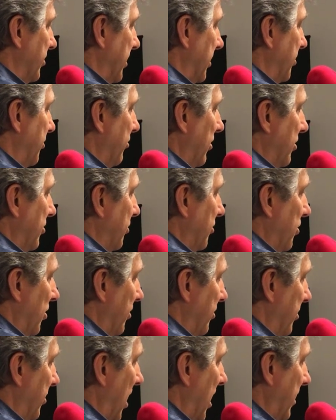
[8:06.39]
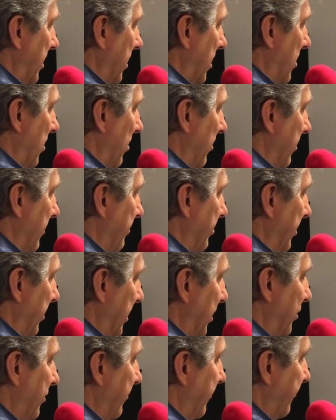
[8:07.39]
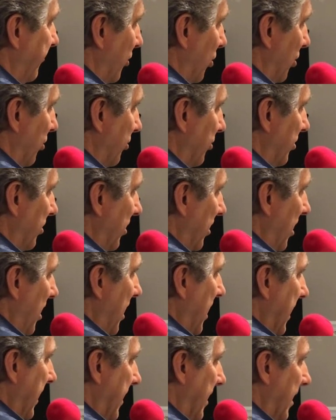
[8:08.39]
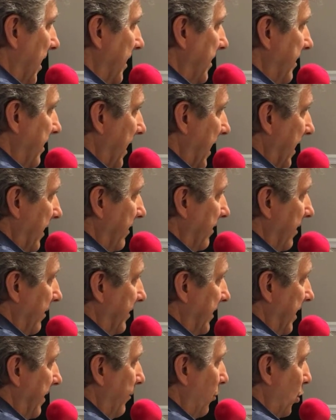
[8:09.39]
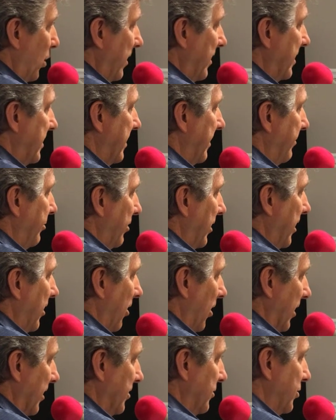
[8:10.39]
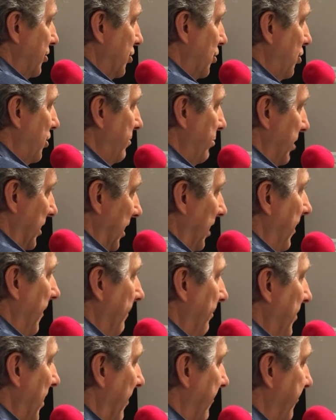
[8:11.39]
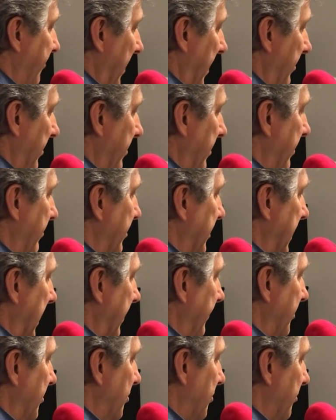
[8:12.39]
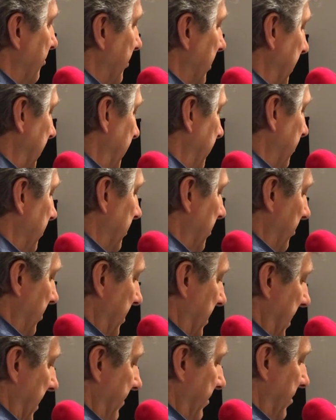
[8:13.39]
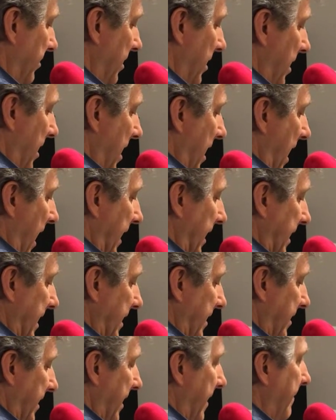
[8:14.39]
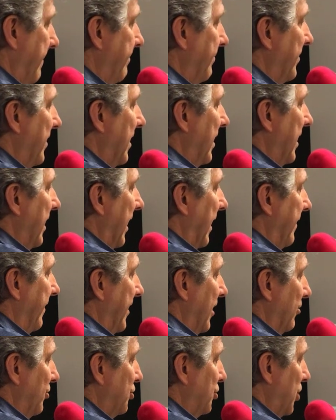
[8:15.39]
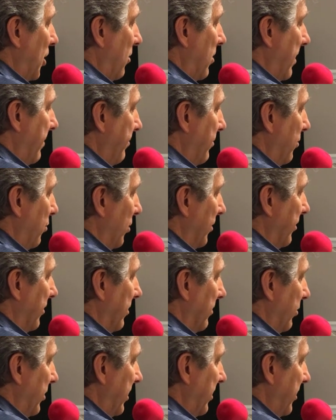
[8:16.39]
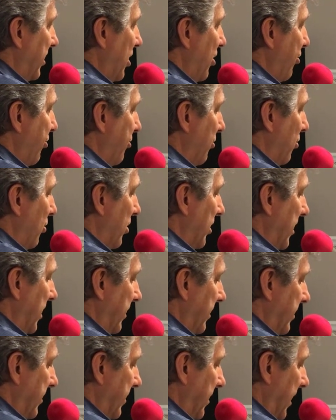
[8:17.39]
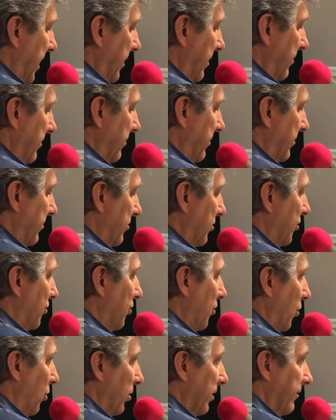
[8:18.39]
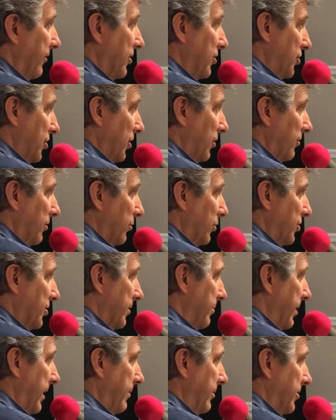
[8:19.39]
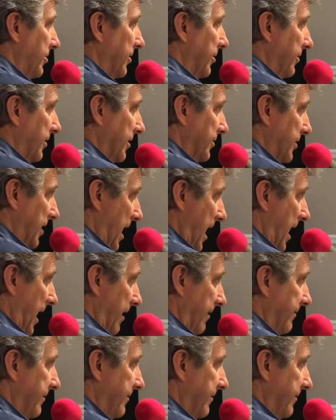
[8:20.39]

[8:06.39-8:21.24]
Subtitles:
The instructions are not to call the police first. Contact one of the temporary guardians, which could be a family member down the street or a neighbor, and get them, and they'll show up with the authority to take control of these children, which the babysitter doesn't have.